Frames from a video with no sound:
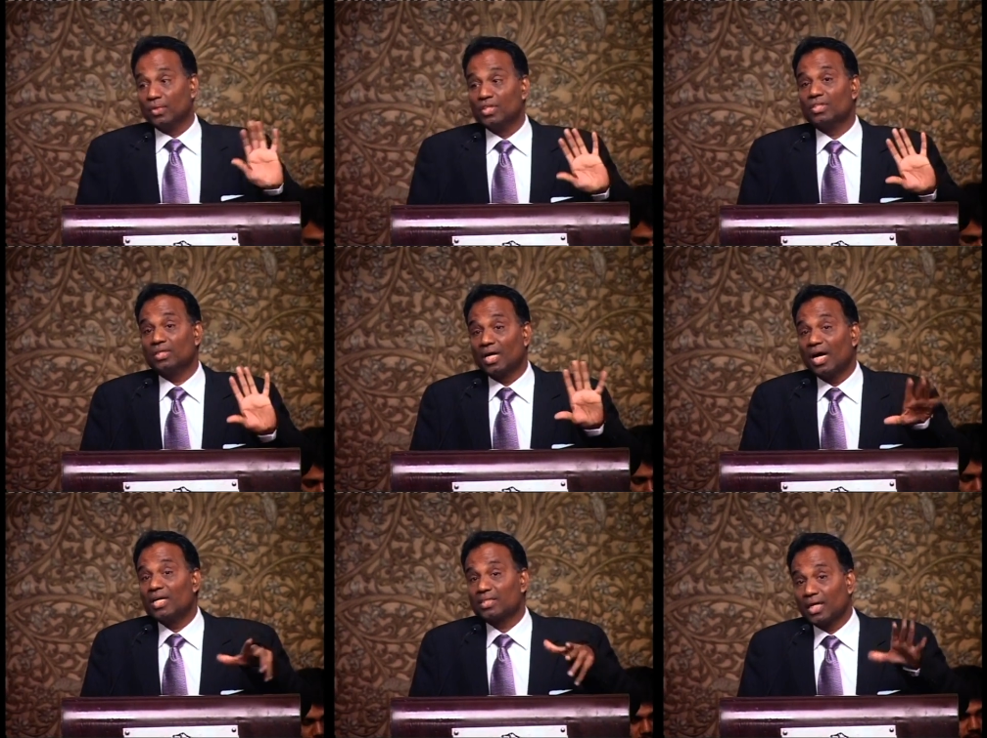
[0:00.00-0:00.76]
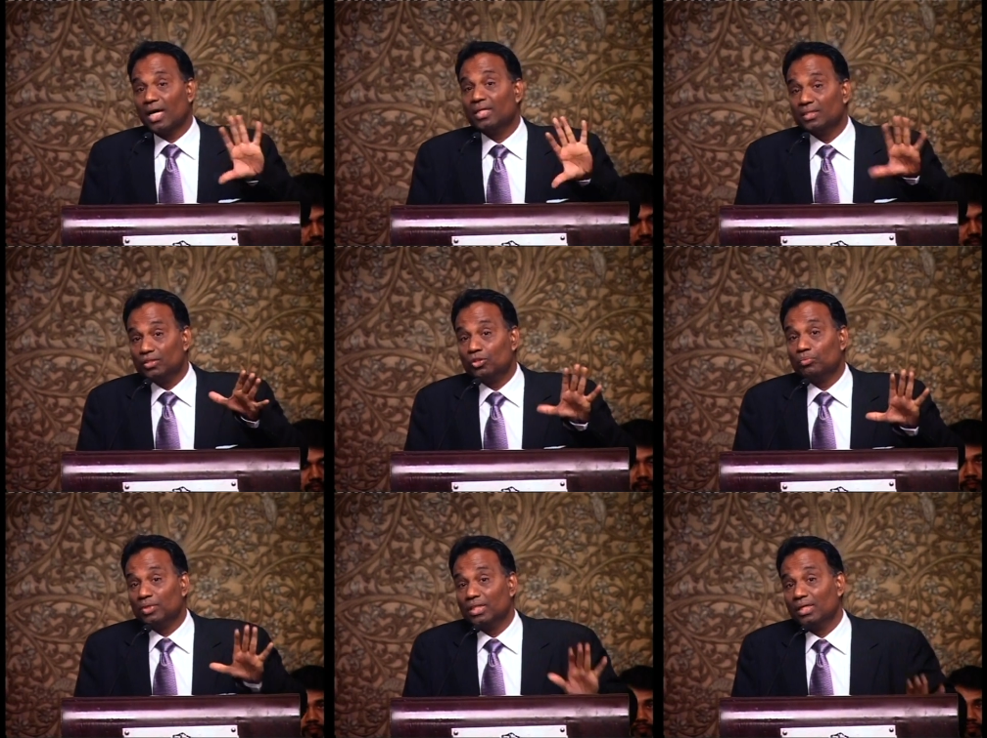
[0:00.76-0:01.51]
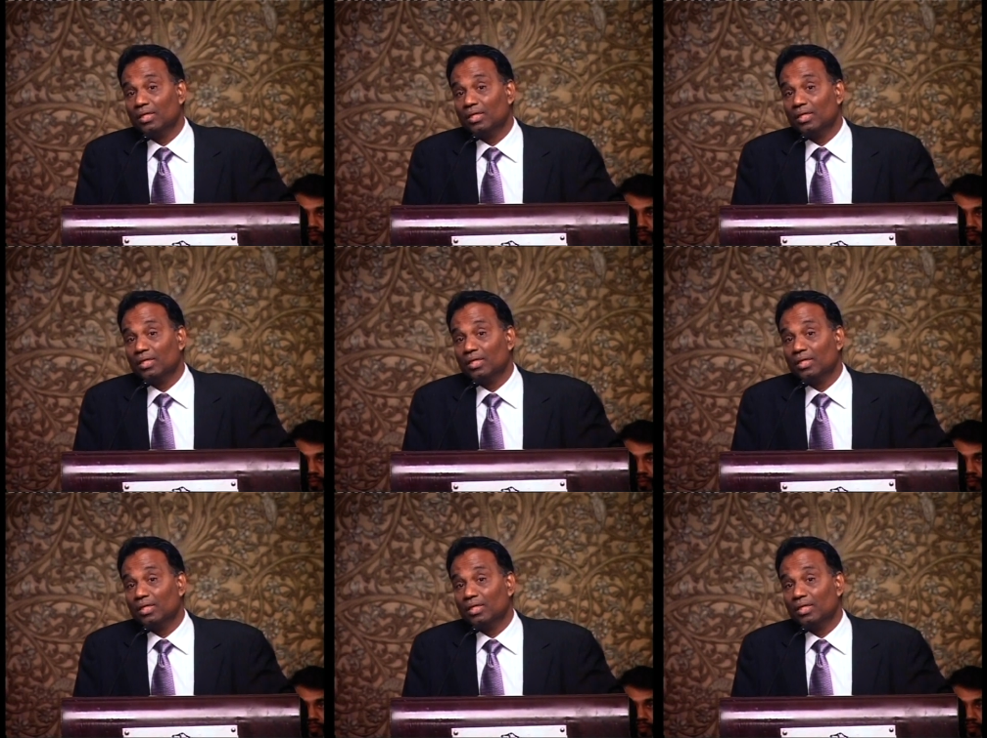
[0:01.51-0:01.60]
listen, ask Anand to be a